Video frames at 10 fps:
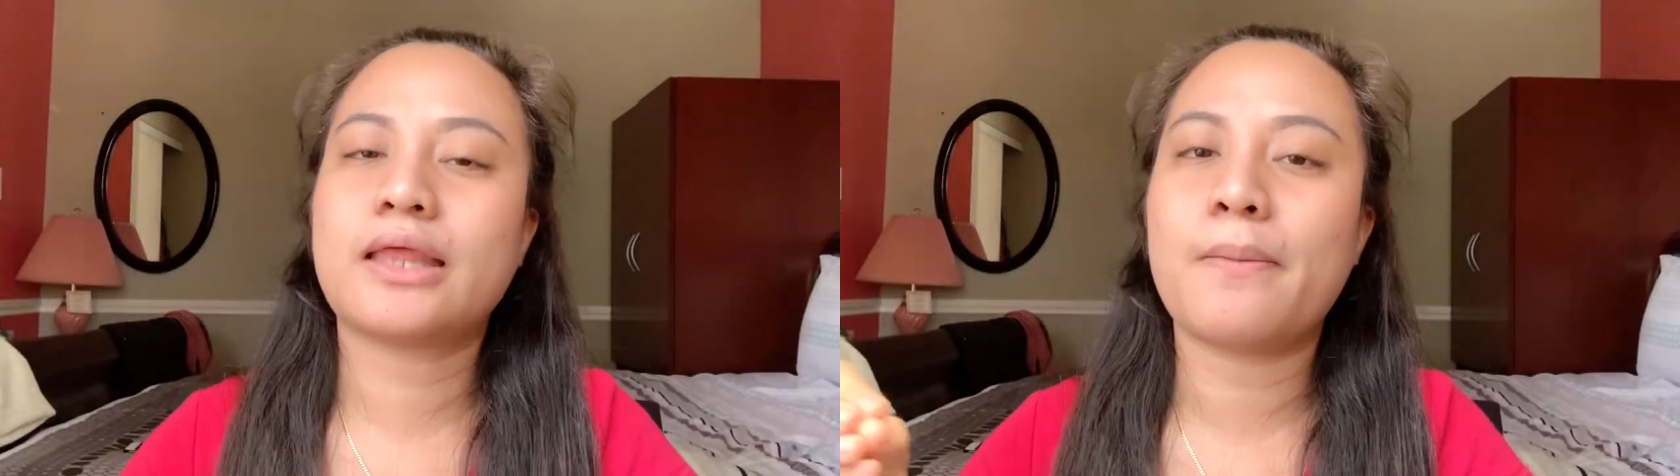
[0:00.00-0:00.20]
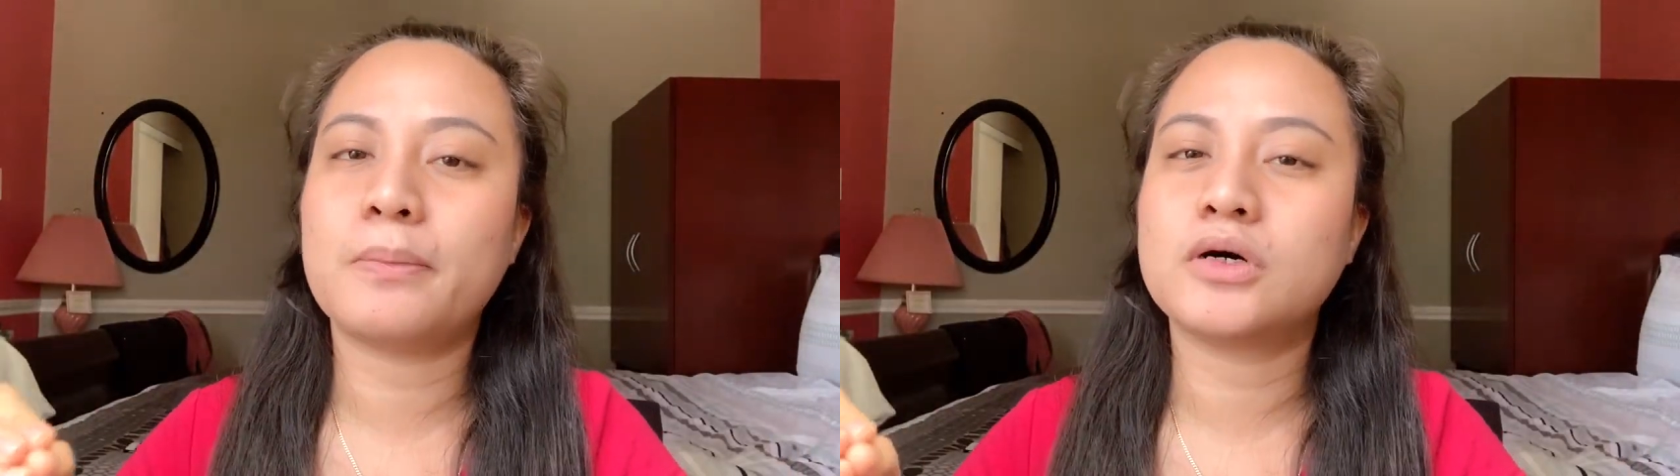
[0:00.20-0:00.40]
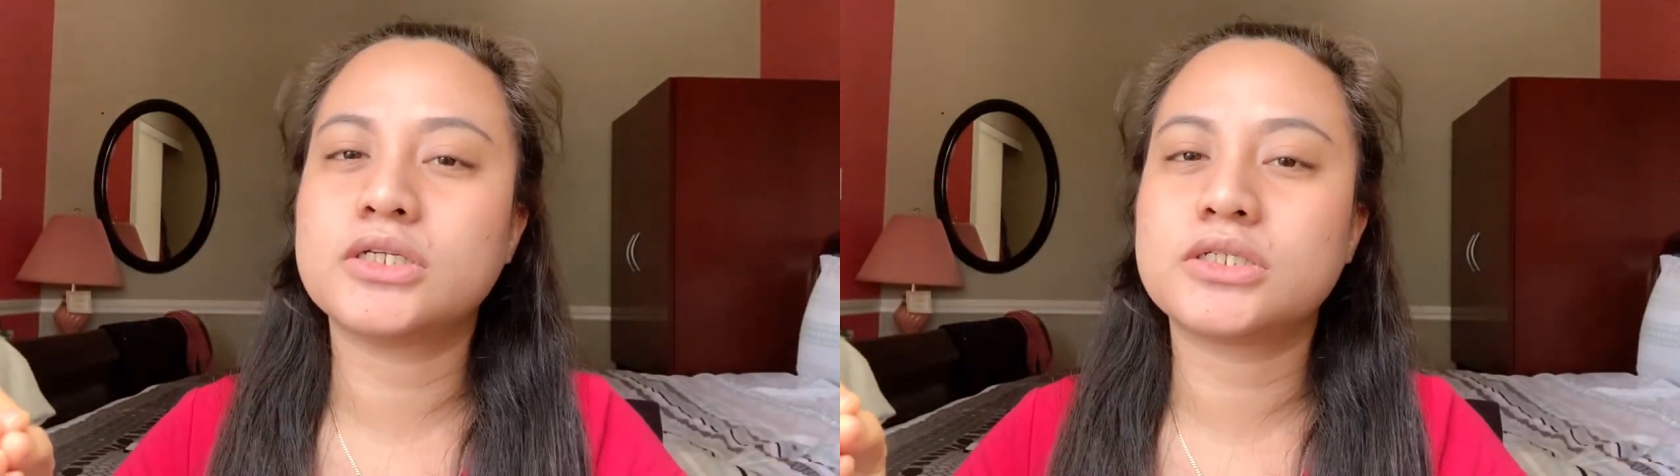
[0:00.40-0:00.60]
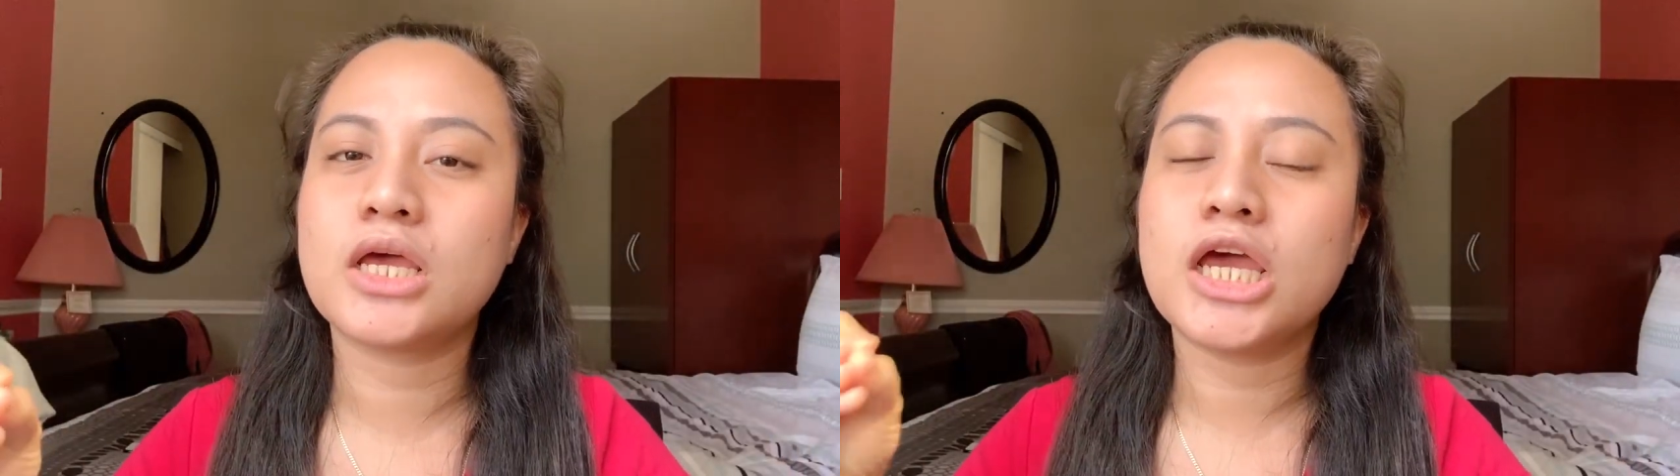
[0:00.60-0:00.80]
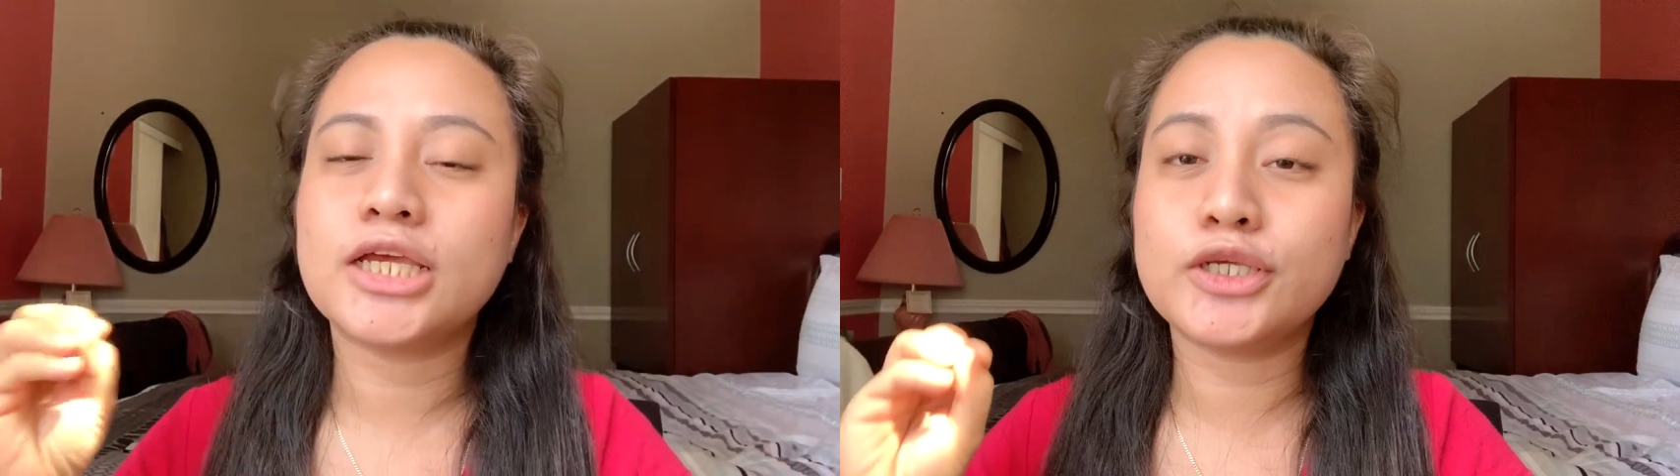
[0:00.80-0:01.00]
Tapos,
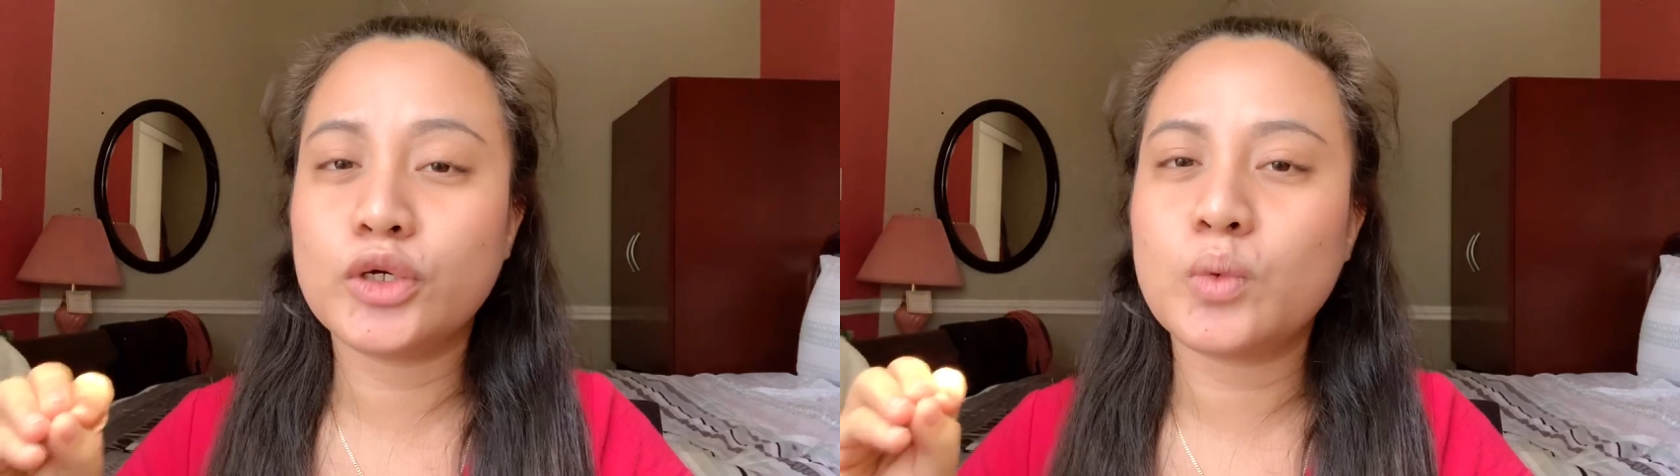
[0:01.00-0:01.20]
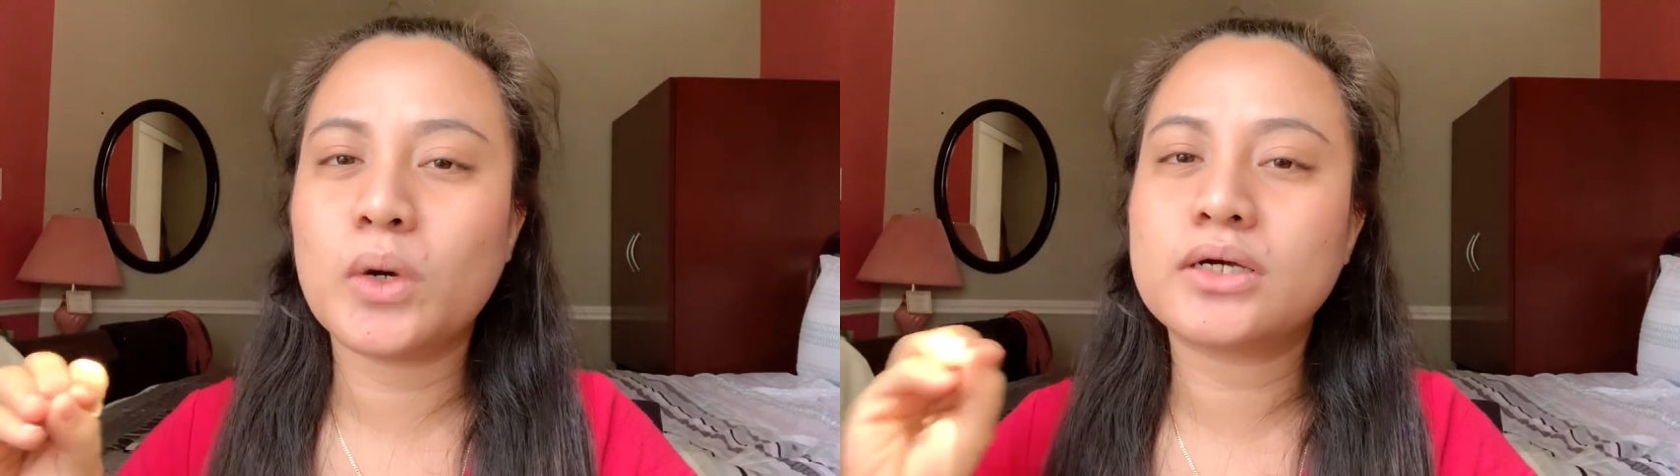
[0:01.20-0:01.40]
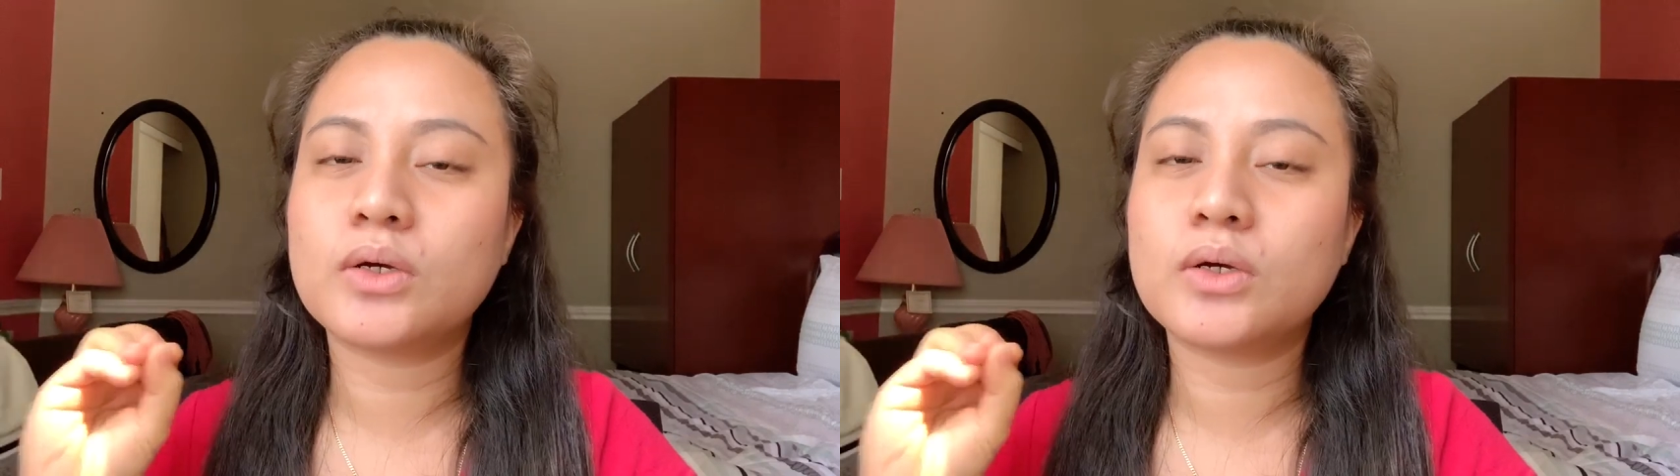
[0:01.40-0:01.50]
yun,